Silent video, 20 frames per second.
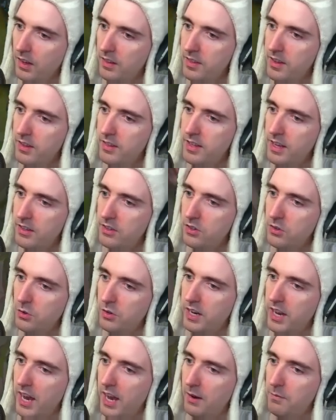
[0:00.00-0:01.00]
That you
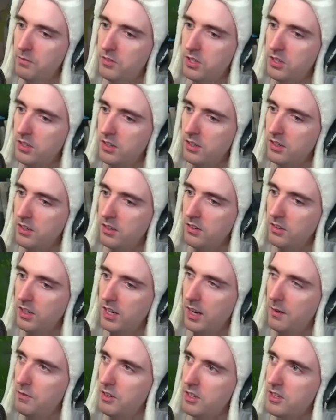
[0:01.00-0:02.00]
came
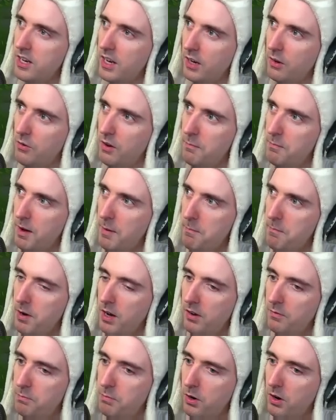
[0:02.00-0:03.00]
to take away my
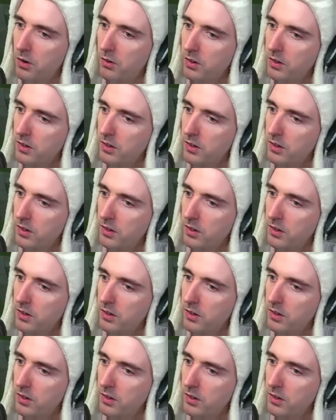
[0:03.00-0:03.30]
buff, bro.